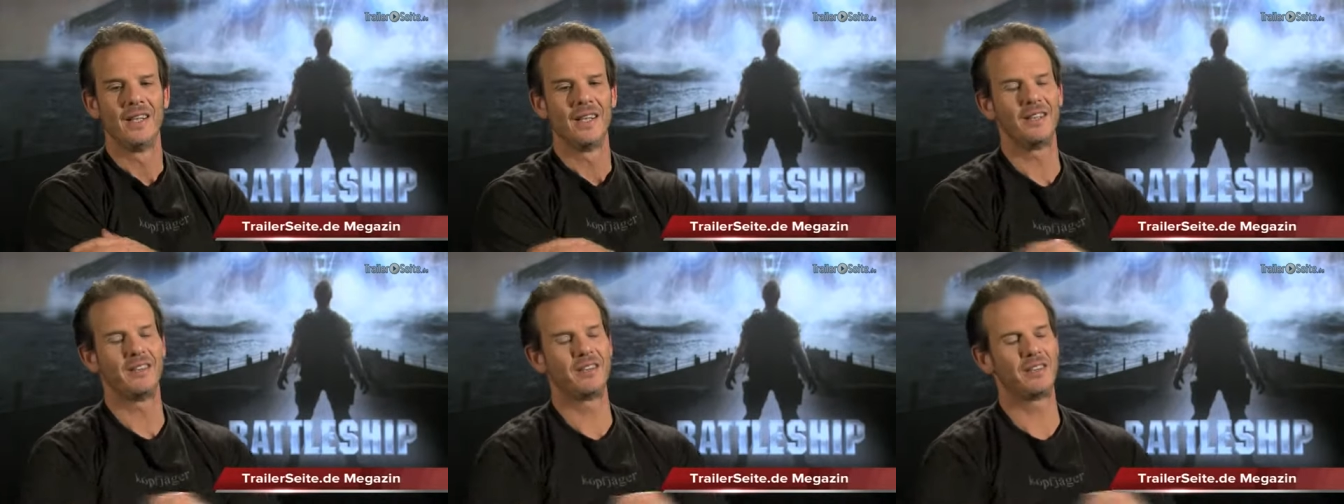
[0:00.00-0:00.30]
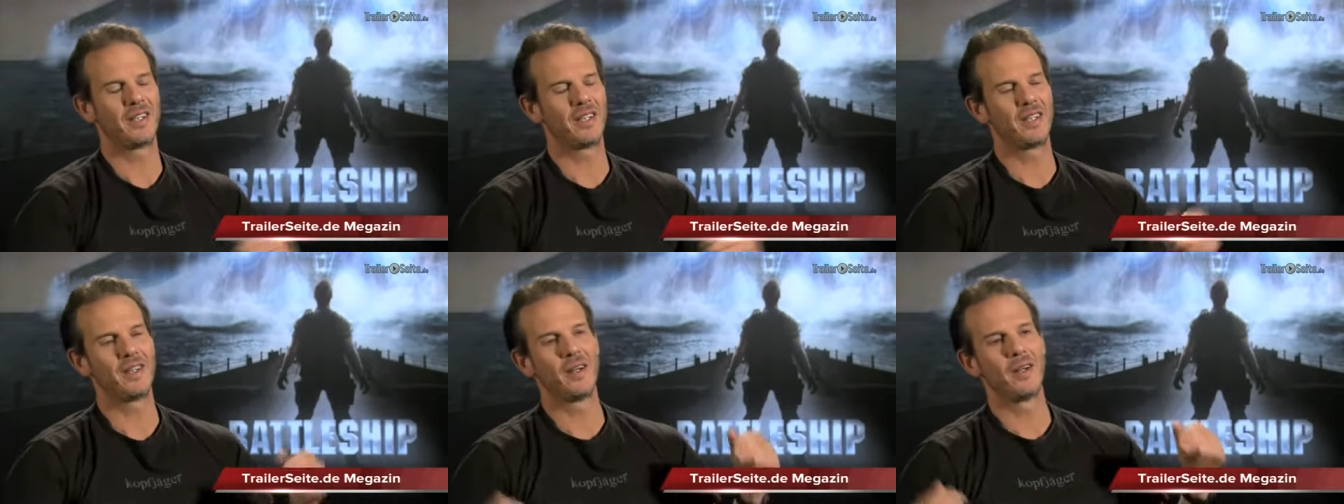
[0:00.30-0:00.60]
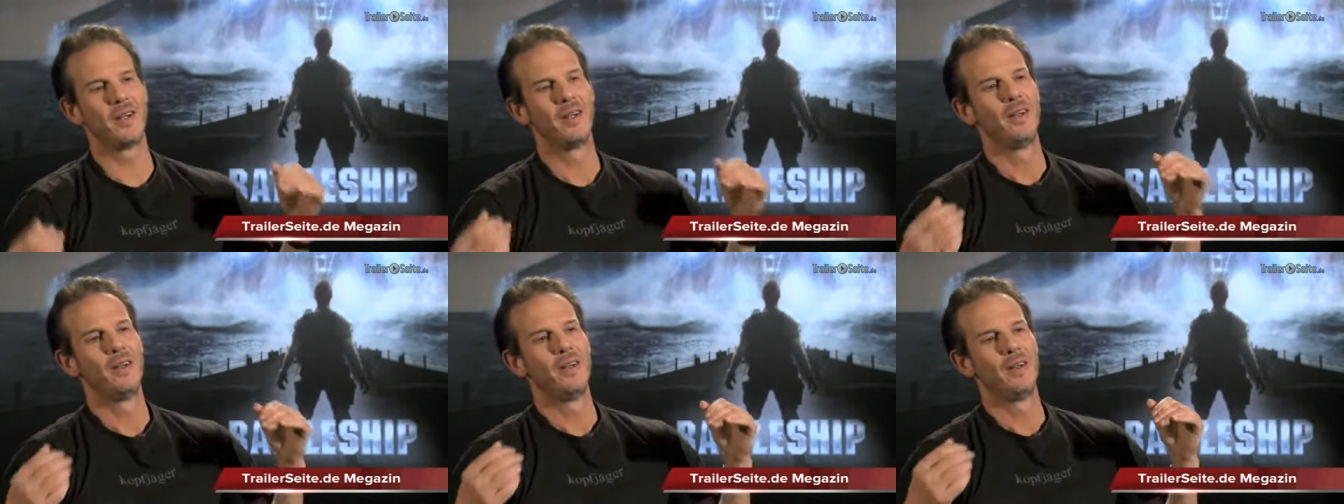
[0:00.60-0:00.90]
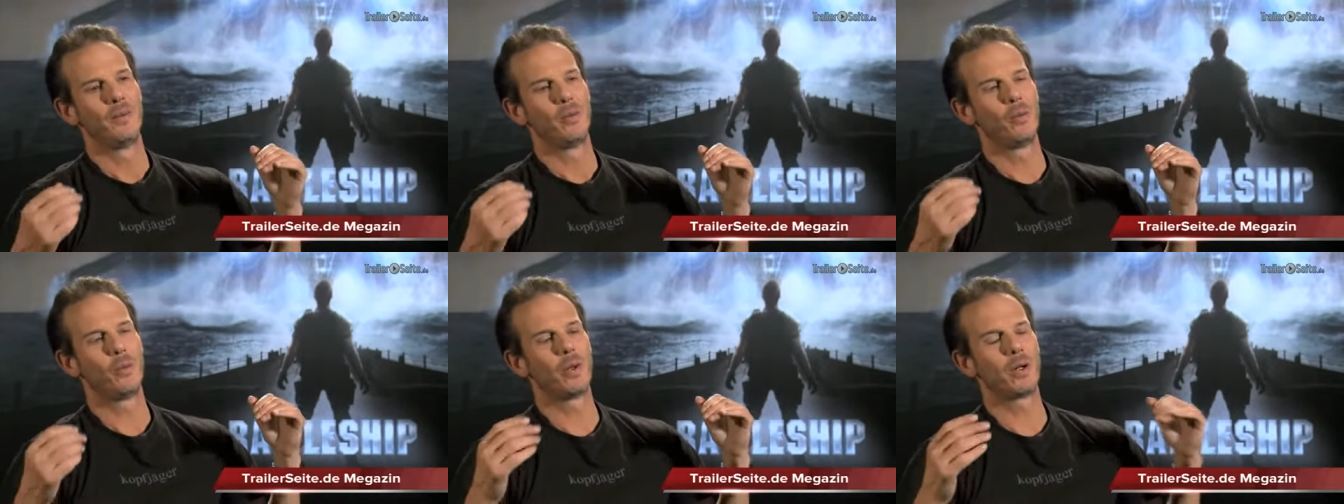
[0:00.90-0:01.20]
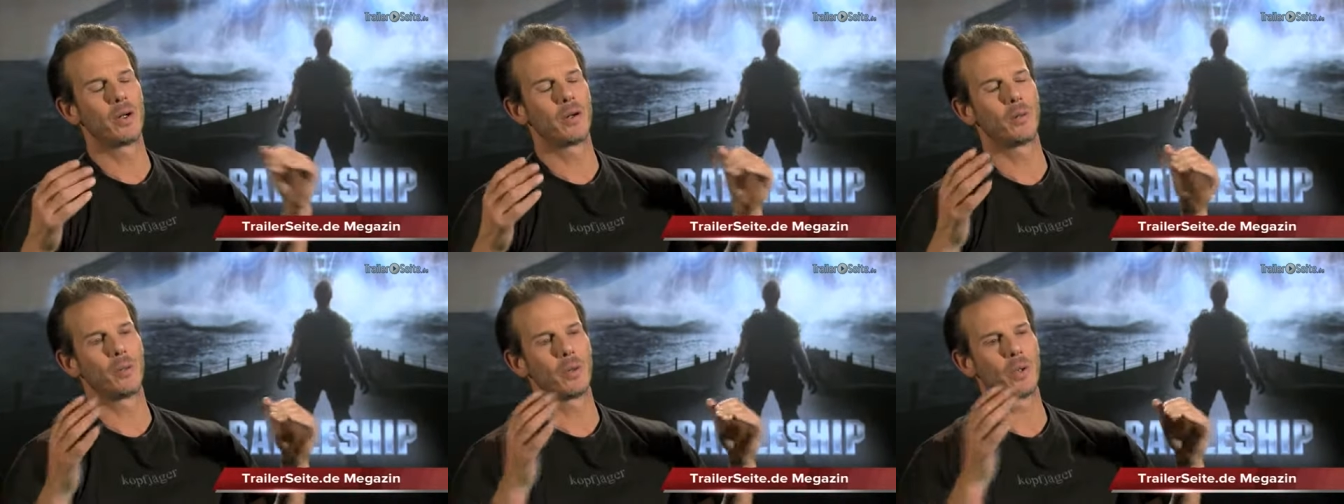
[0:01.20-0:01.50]
that
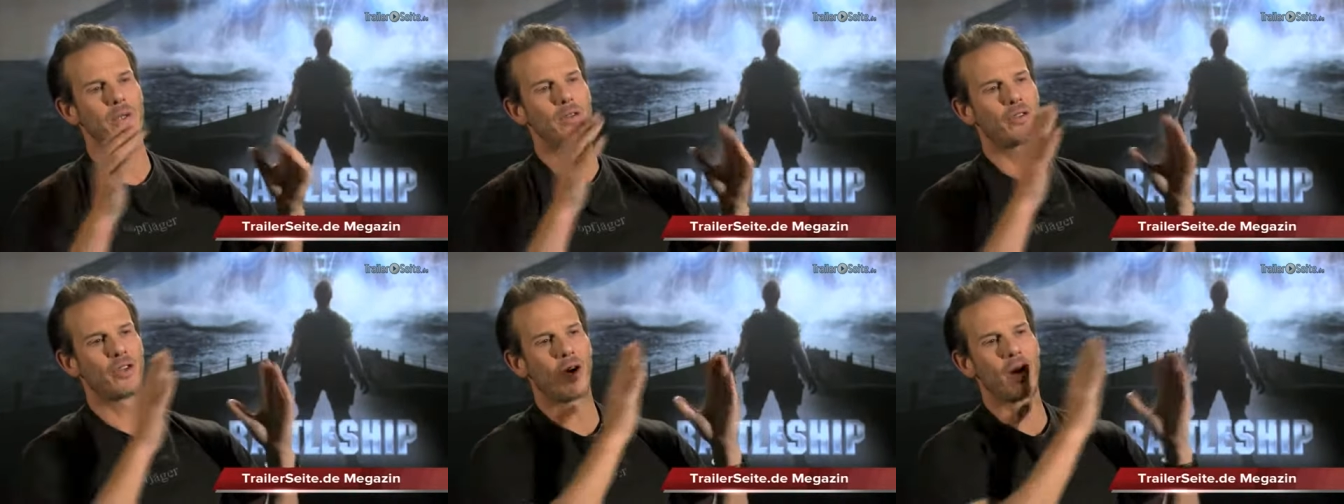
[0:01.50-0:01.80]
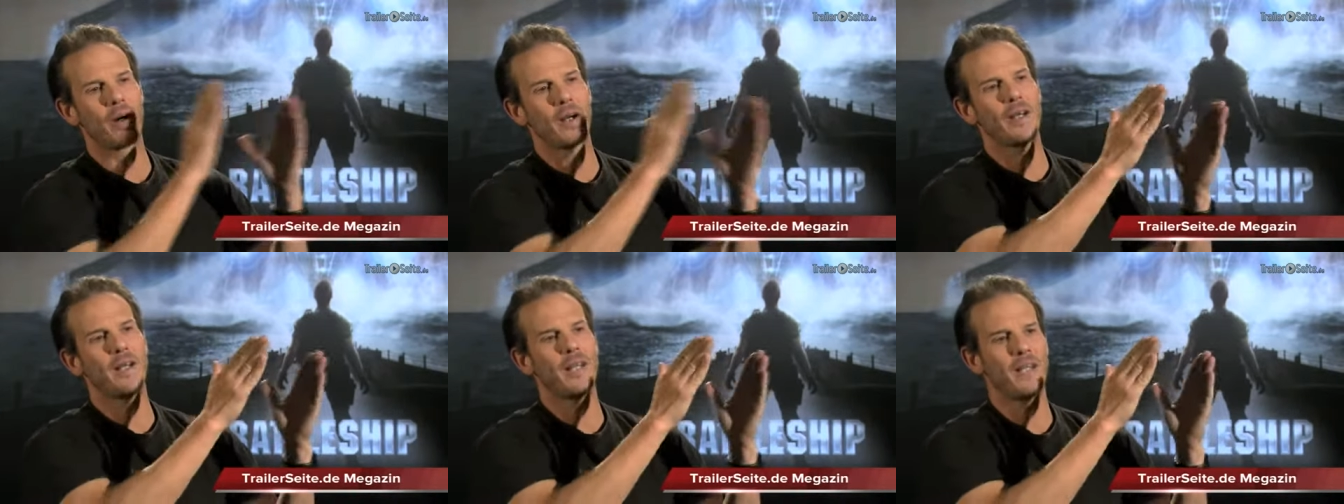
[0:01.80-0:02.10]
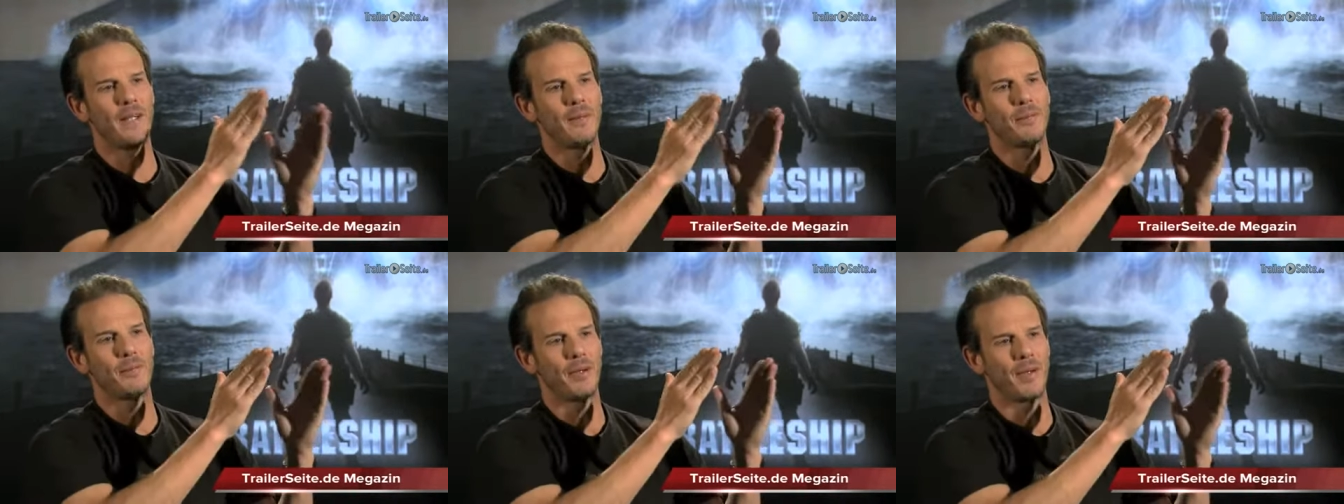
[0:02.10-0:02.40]
we're targeting